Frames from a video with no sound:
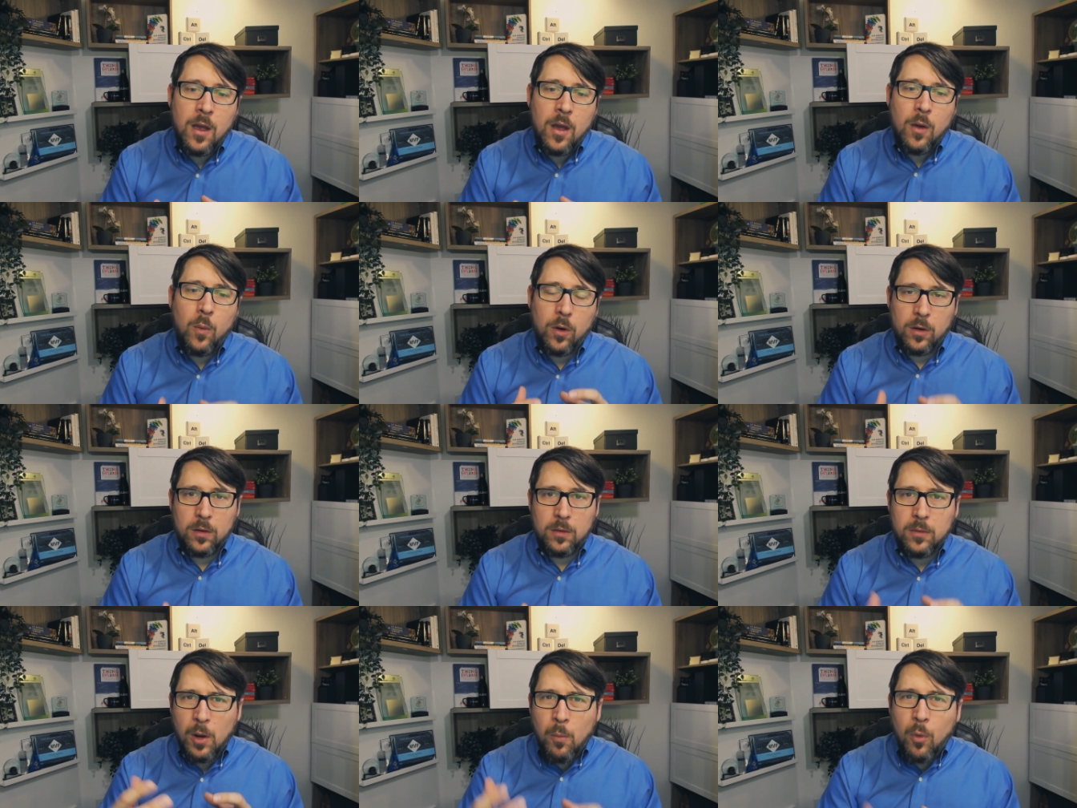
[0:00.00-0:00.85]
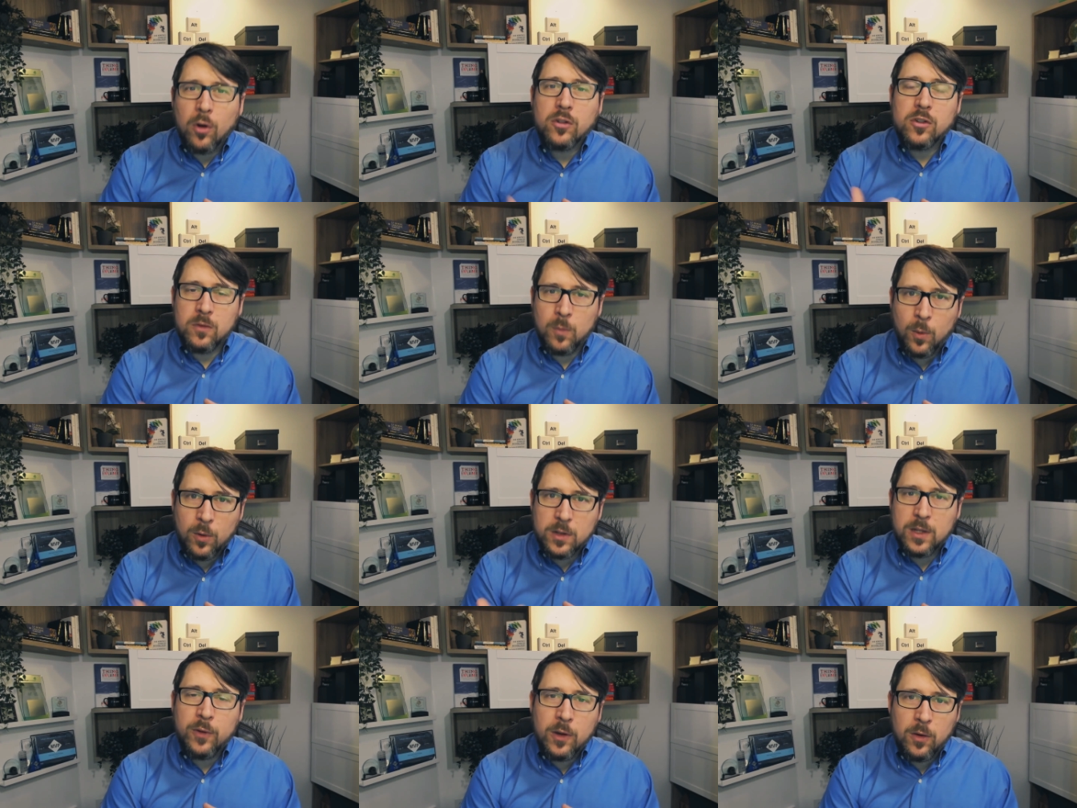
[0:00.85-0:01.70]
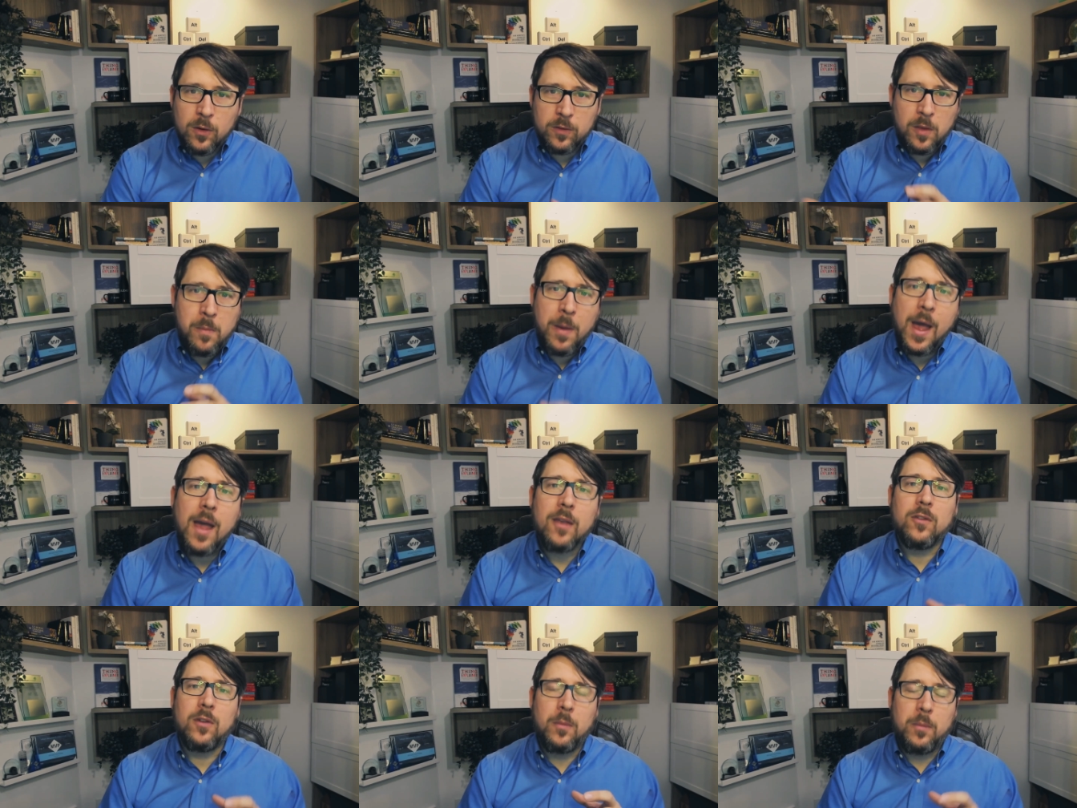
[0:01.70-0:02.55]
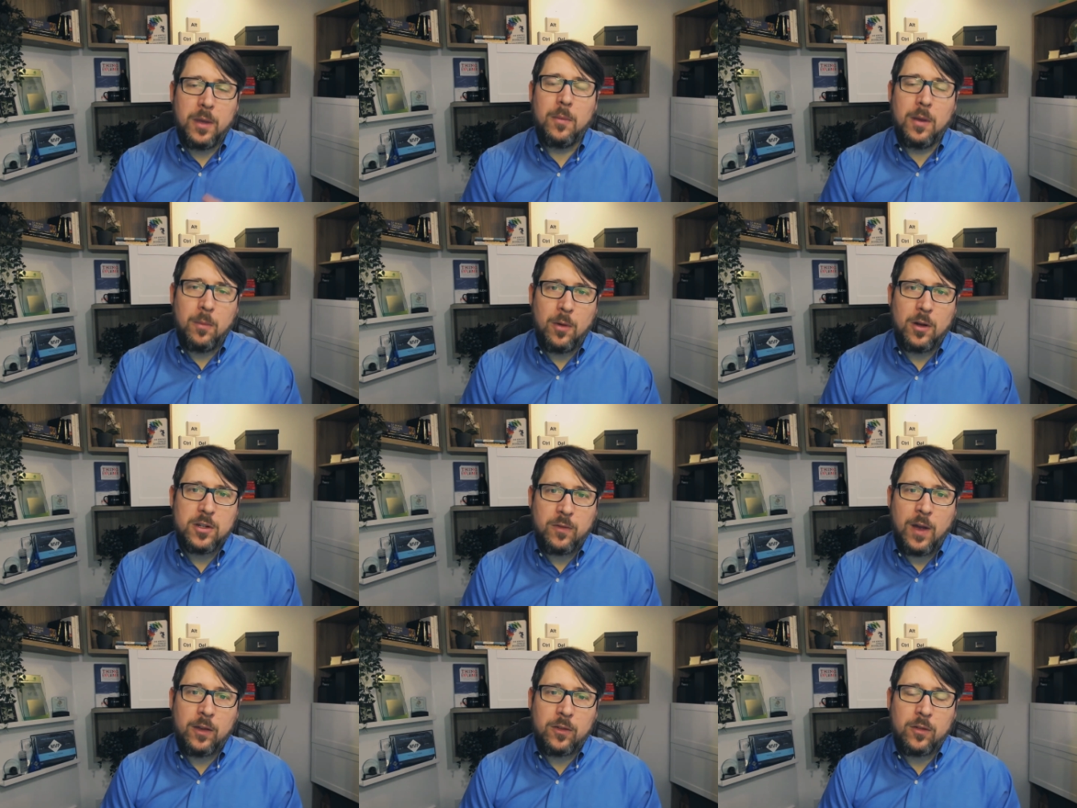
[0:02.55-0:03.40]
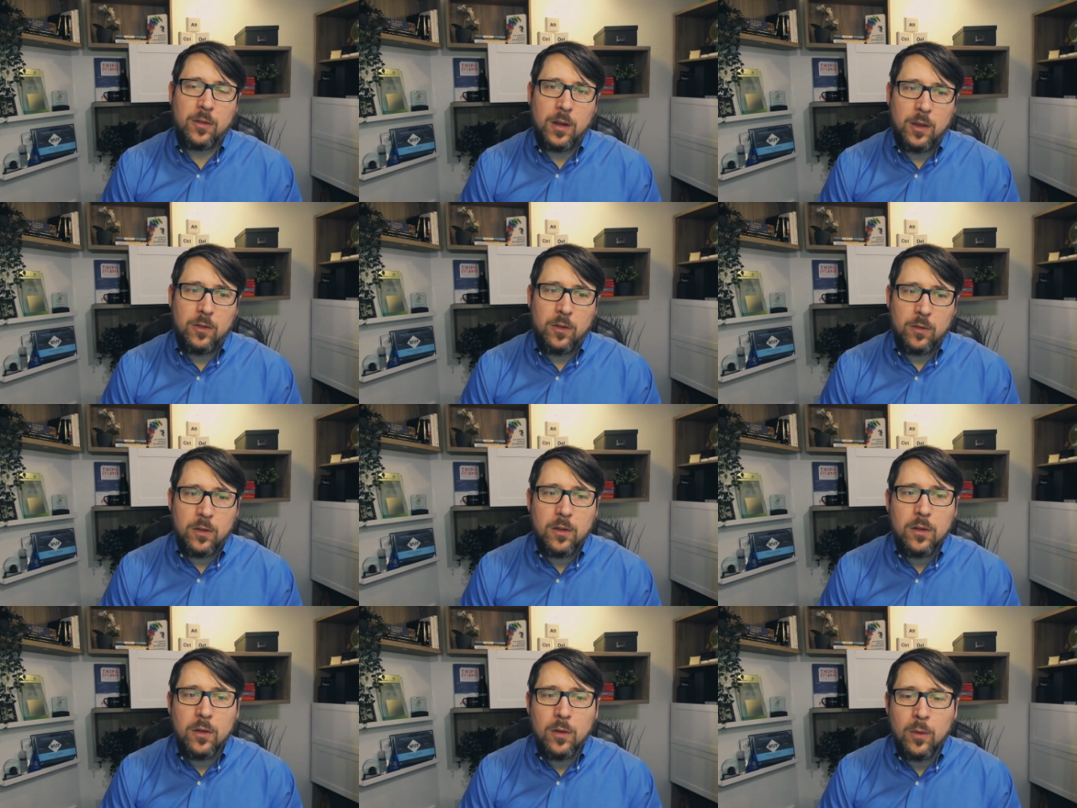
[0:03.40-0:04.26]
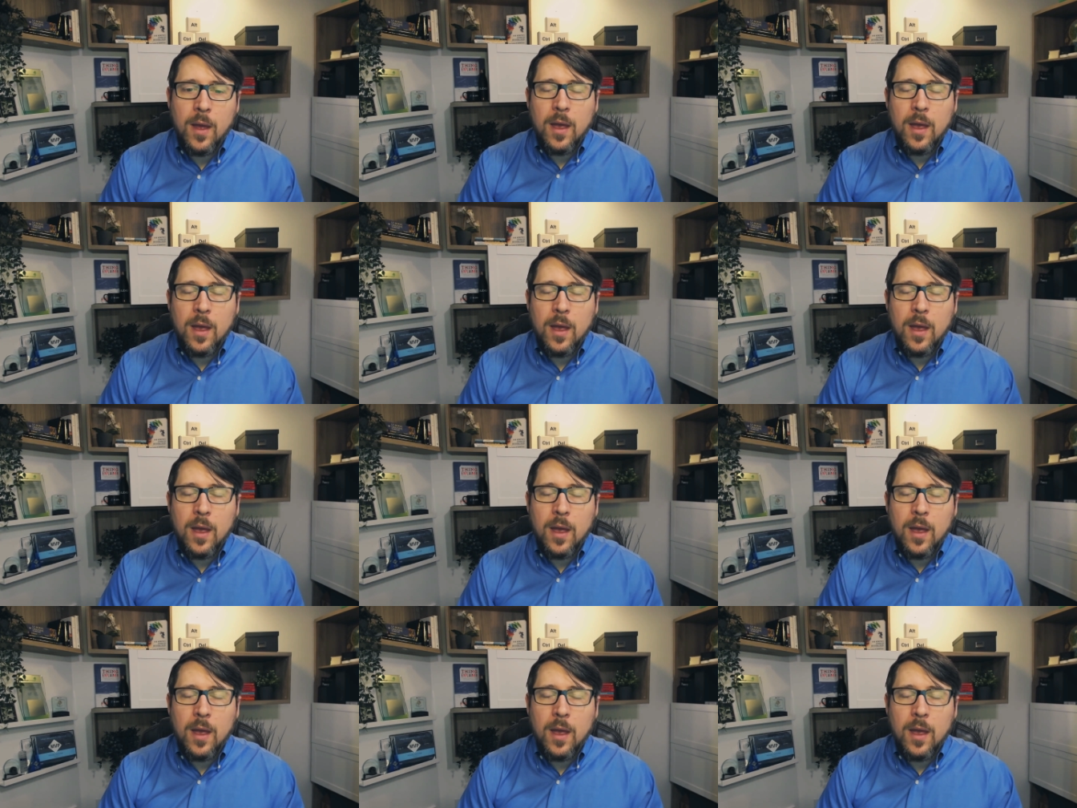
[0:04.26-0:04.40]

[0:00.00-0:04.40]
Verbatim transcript: were, you know, more more difficult in the past are becoming much faster and easier to do.